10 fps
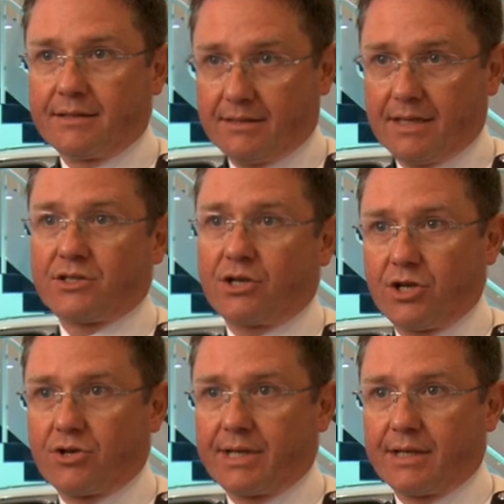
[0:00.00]
that's
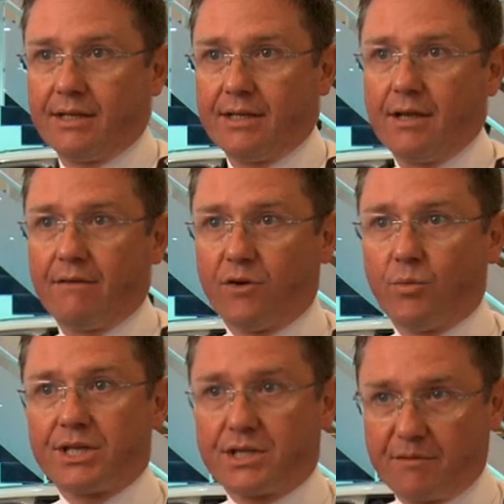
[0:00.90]
occurring, for
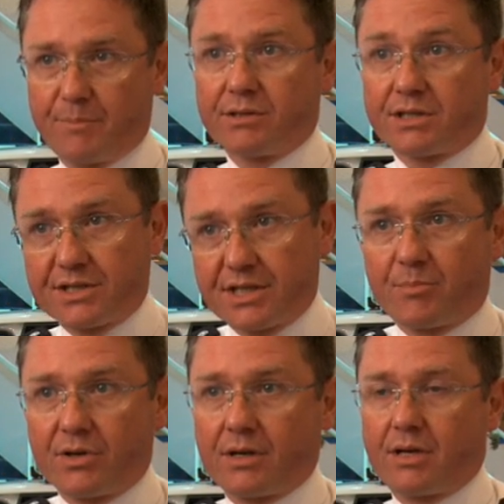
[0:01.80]
which I've built a
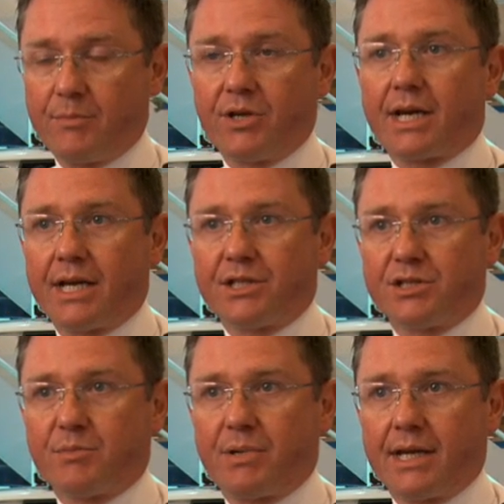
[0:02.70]
separate
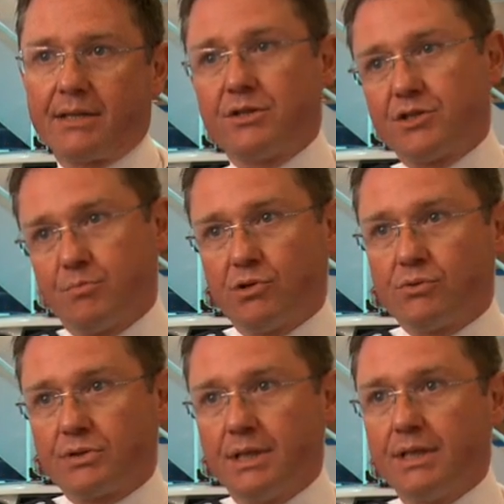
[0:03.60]
communications plan to
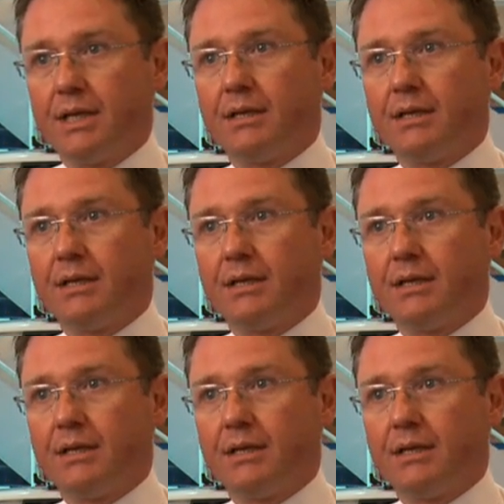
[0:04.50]
support.